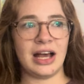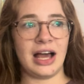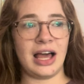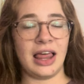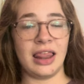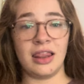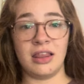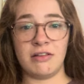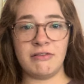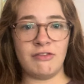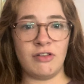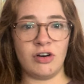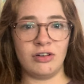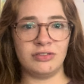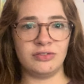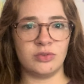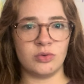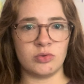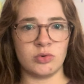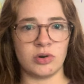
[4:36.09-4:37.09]
I love all
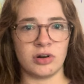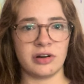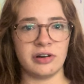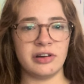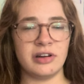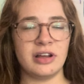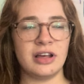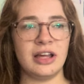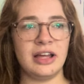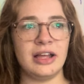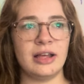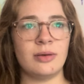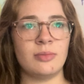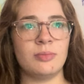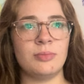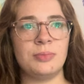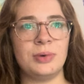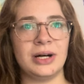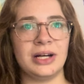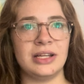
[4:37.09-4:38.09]
four,
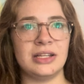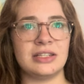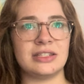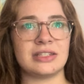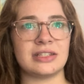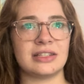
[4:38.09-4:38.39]
but